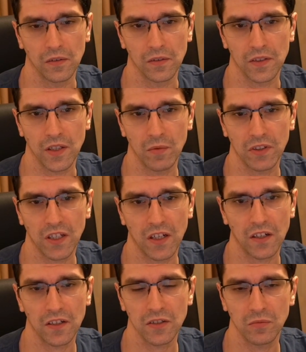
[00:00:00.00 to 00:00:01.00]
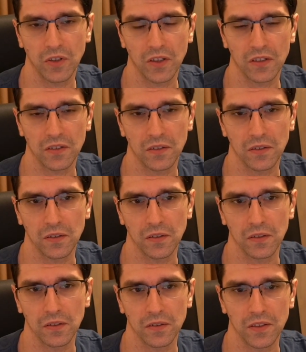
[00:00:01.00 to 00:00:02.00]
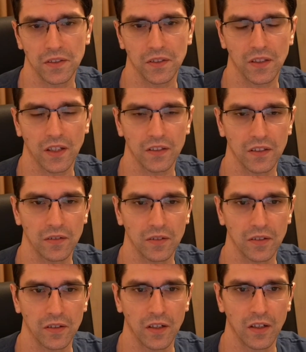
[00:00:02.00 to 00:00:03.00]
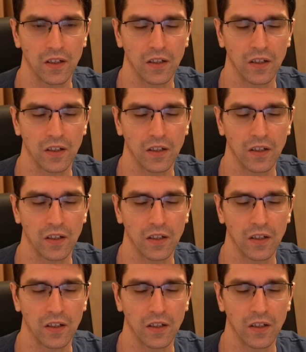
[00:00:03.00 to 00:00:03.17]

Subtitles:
semi-tarrasch, but this is slightly